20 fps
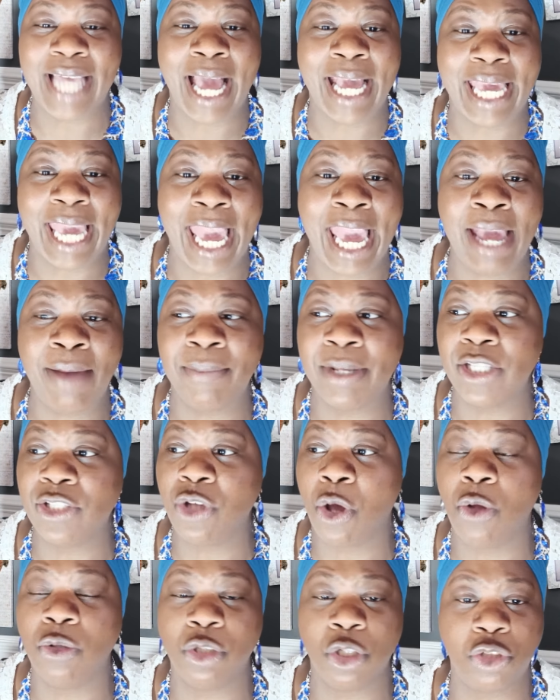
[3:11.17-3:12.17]
I came and
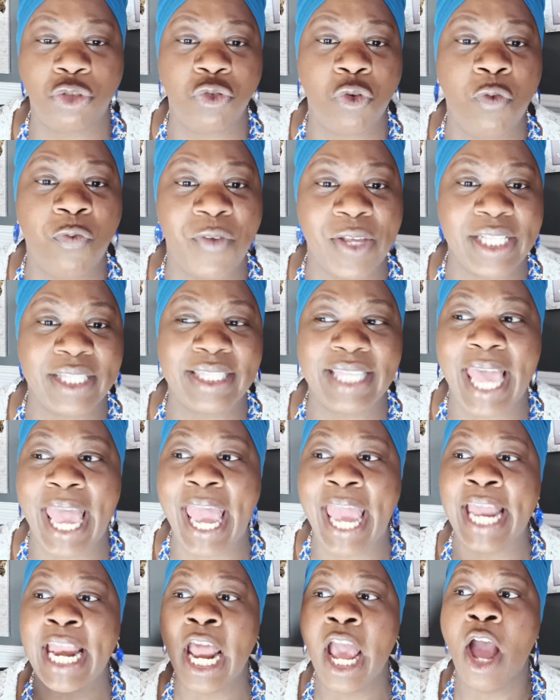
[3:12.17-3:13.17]
told the truth and
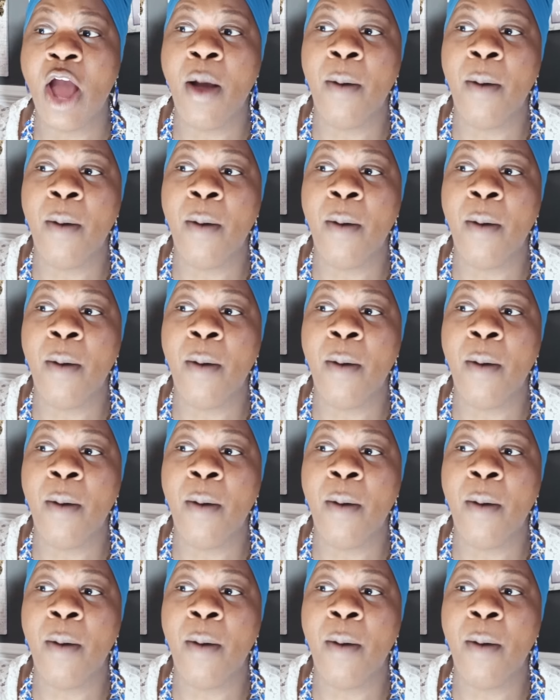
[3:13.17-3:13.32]
said,